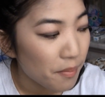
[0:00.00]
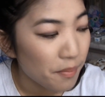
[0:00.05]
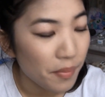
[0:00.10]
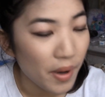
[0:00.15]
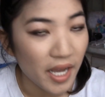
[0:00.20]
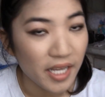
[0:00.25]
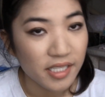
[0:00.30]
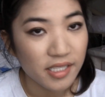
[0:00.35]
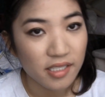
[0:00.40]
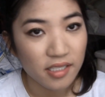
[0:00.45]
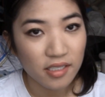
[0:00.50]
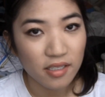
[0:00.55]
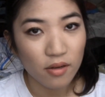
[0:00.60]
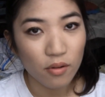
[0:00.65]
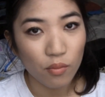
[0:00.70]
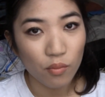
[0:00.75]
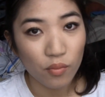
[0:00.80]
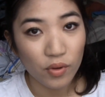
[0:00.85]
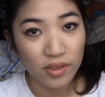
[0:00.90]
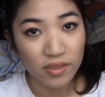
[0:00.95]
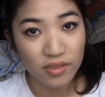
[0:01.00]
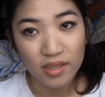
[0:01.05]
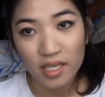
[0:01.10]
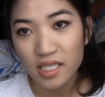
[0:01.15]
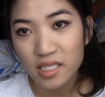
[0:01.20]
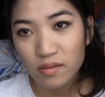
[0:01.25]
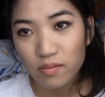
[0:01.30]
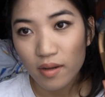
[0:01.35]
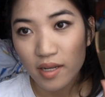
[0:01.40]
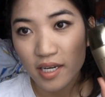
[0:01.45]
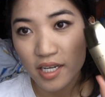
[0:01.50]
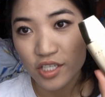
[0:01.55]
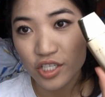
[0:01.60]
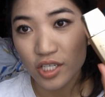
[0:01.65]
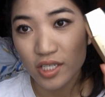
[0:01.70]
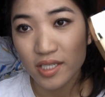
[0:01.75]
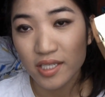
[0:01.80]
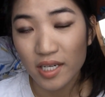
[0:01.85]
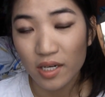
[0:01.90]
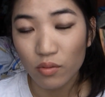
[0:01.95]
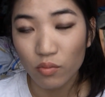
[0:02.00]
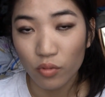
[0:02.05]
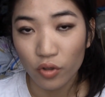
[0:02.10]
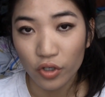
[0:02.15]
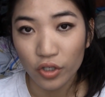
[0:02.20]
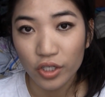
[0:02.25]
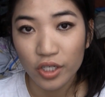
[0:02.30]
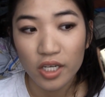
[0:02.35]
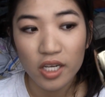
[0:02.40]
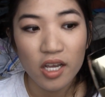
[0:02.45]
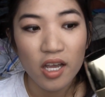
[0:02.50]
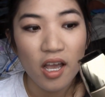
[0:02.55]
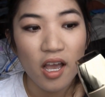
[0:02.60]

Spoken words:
but with this one it just didn't work.